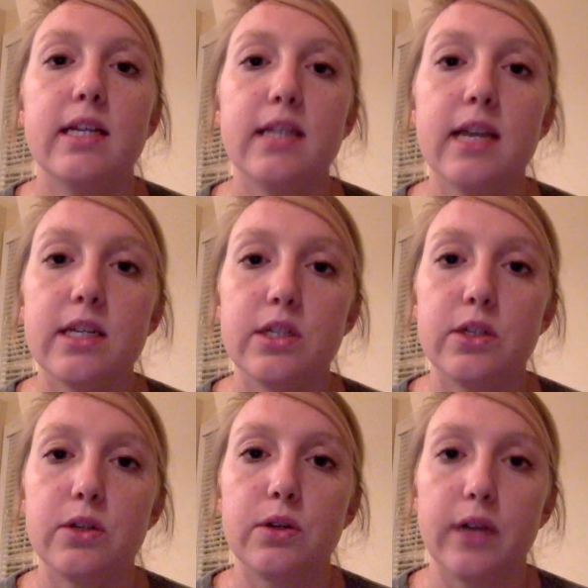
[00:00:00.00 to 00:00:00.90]
done
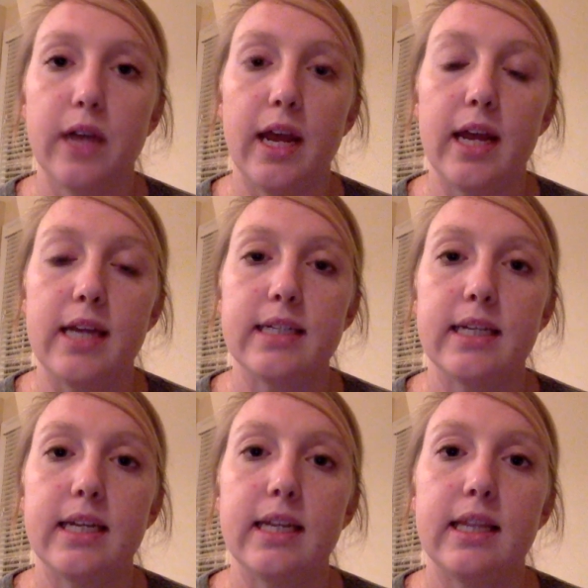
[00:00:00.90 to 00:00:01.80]
to create
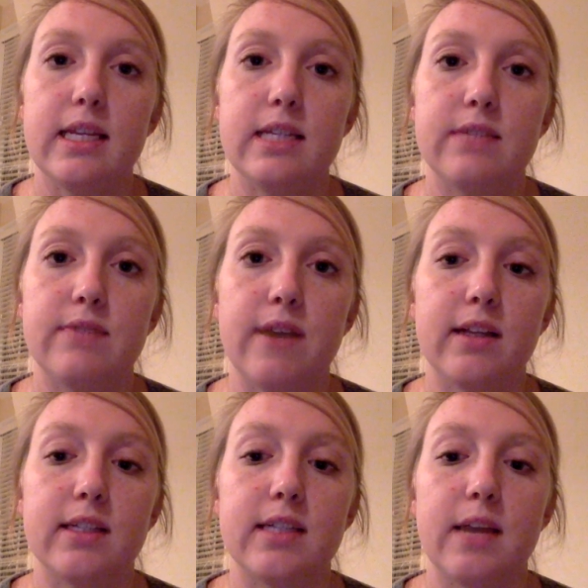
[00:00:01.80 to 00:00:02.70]
these
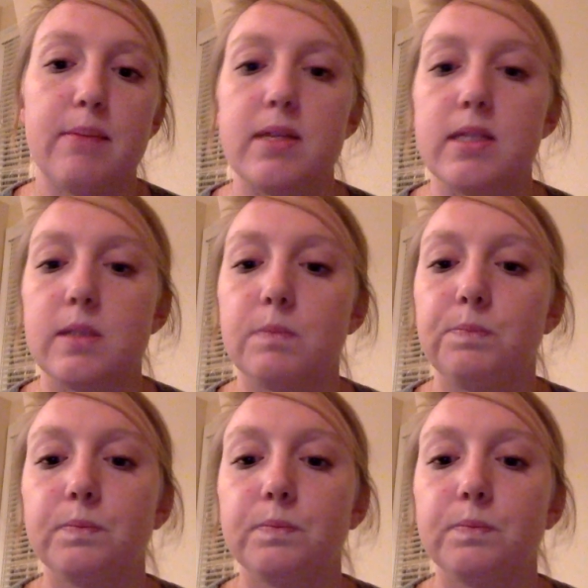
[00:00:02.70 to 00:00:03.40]
final assignments.